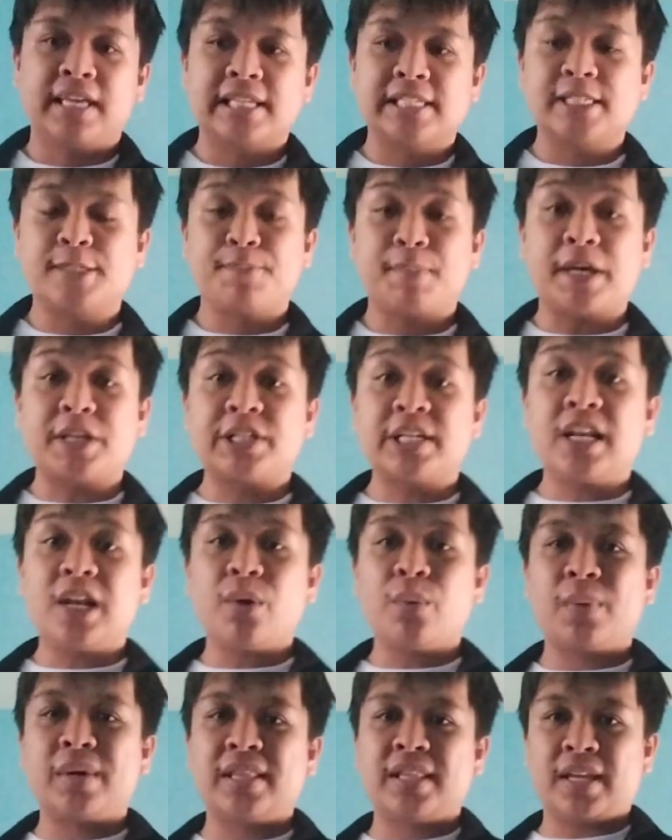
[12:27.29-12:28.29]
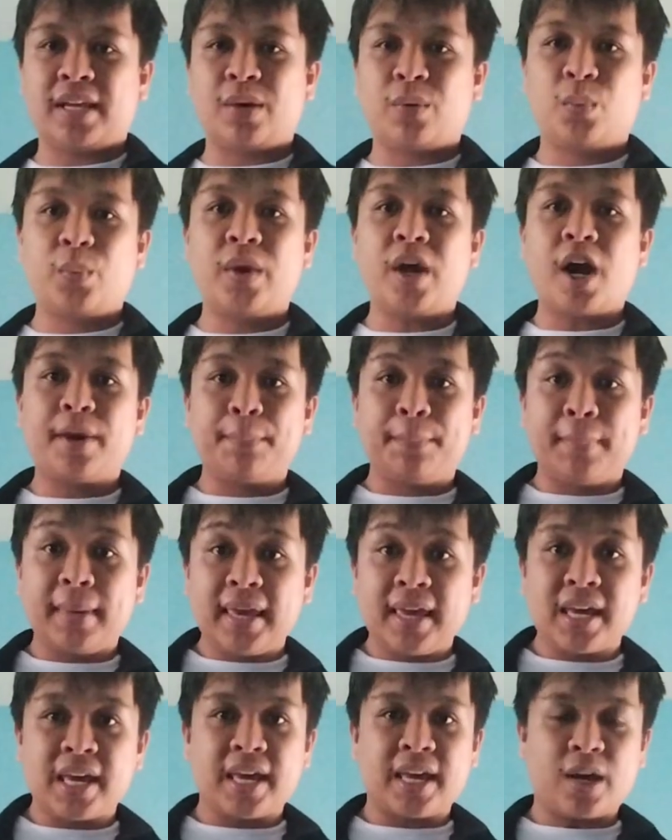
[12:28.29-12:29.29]
especially when we are
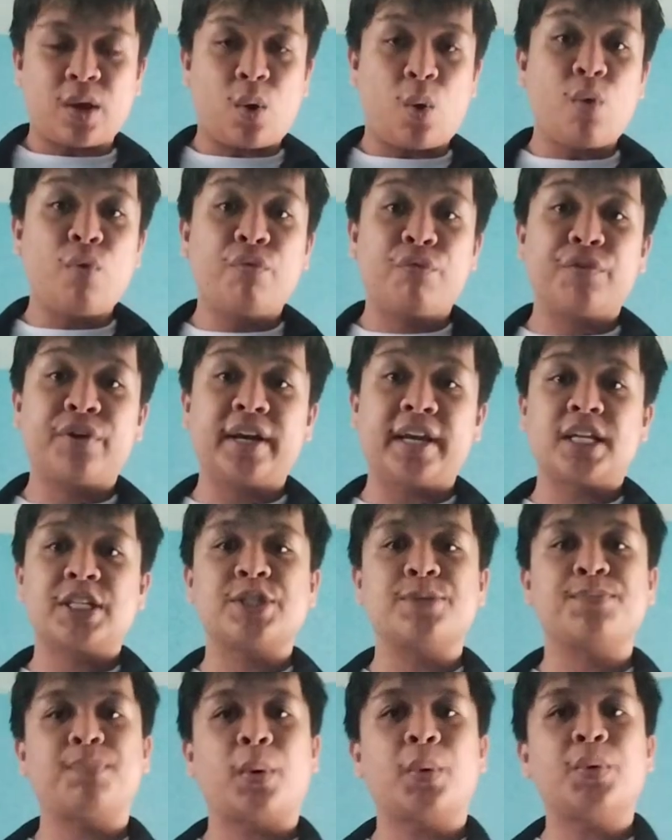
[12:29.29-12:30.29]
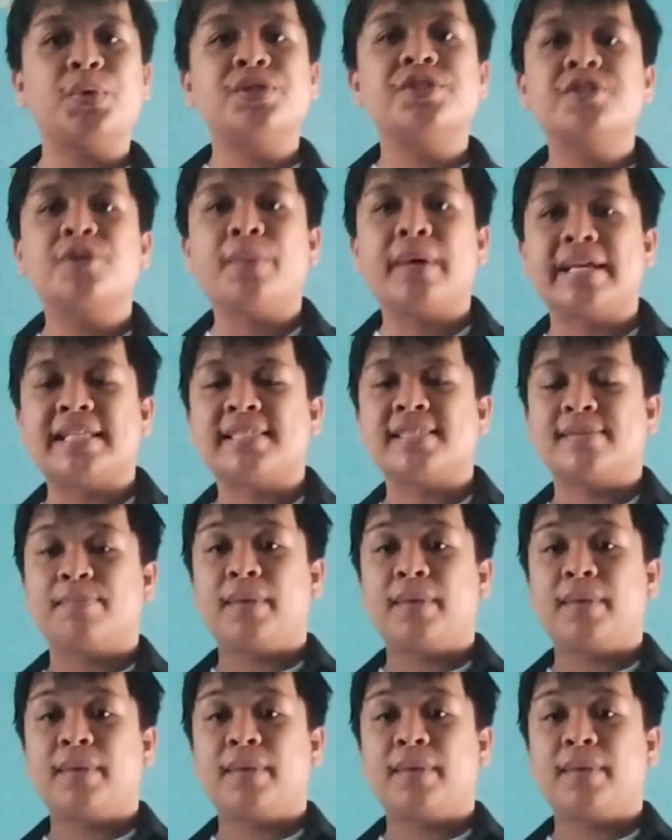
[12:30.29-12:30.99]
being overexposed to it,